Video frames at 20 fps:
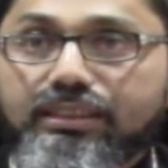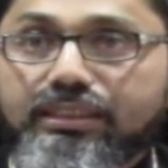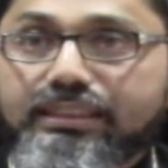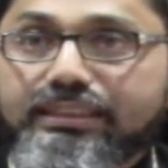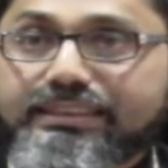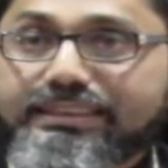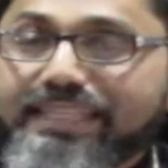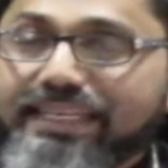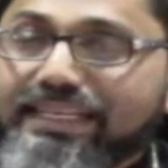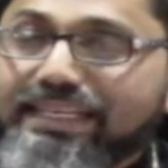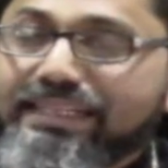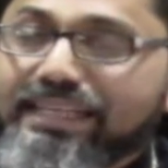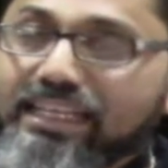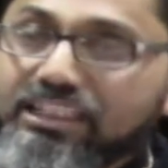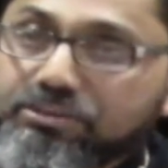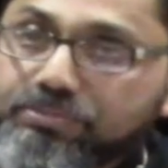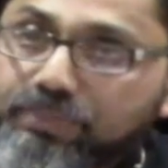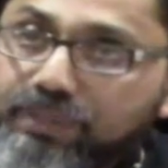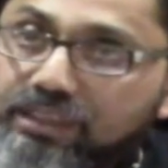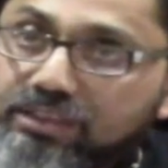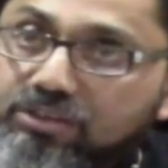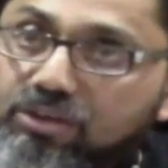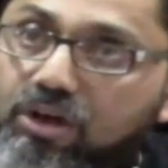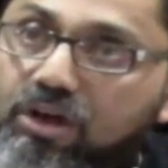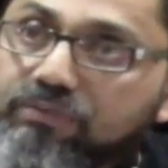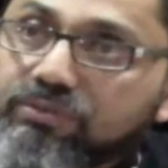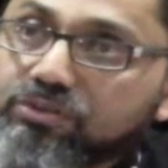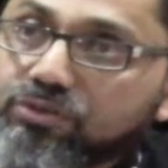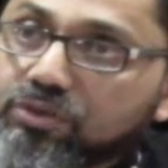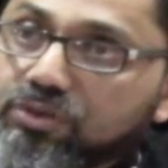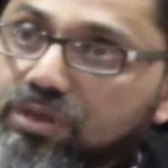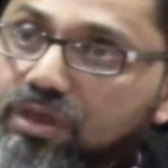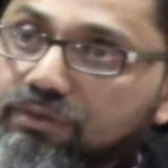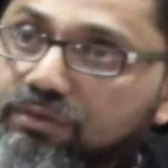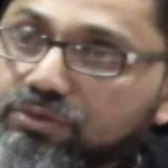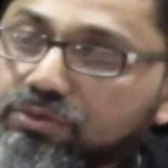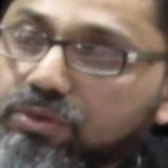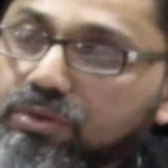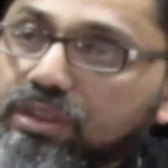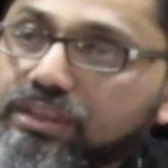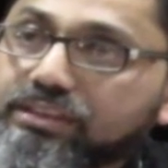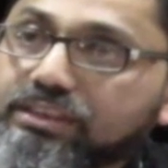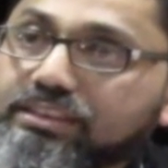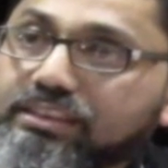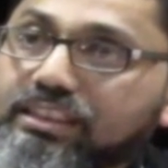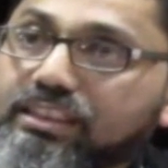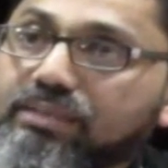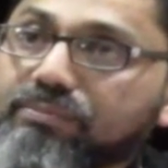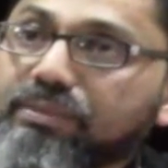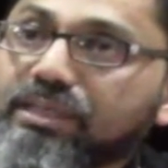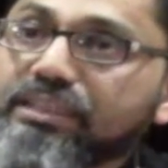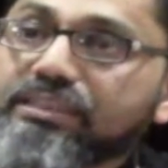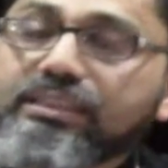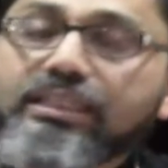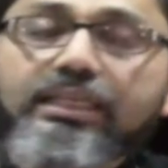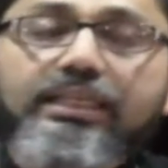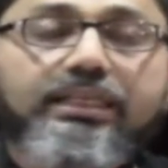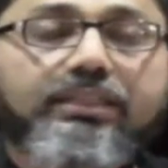Second aspect of the sunnah of Rasulullah is